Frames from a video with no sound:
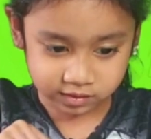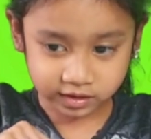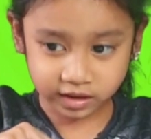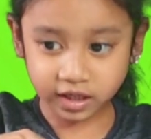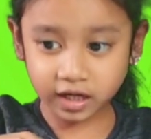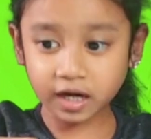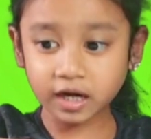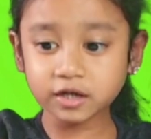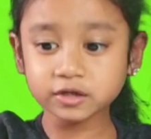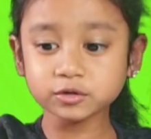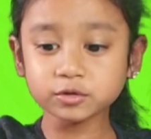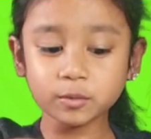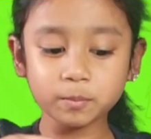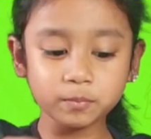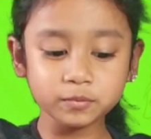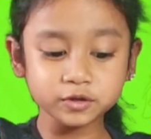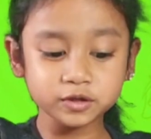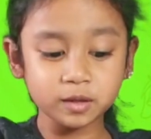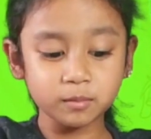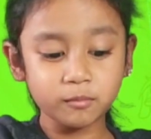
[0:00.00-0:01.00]
Can I also
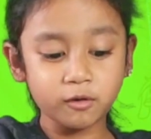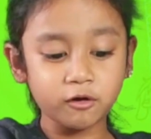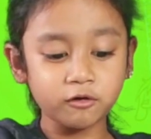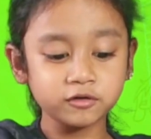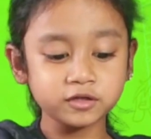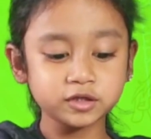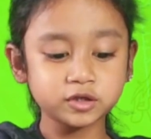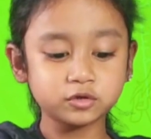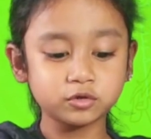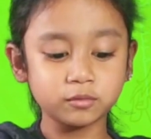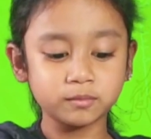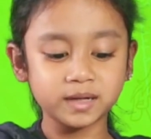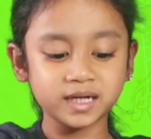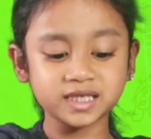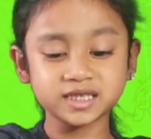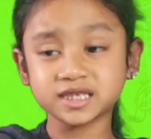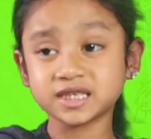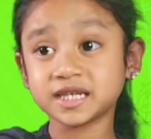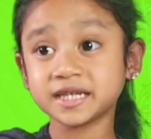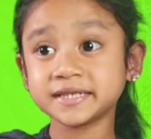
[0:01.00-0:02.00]
put some orange to
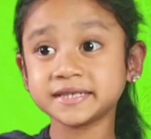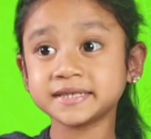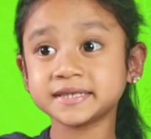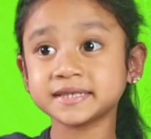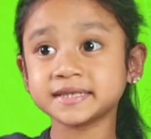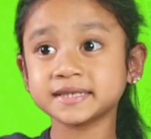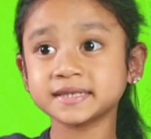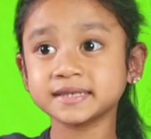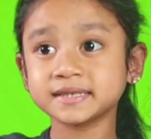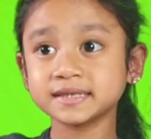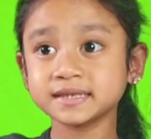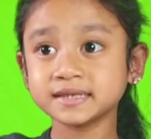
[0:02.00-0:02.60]
match this?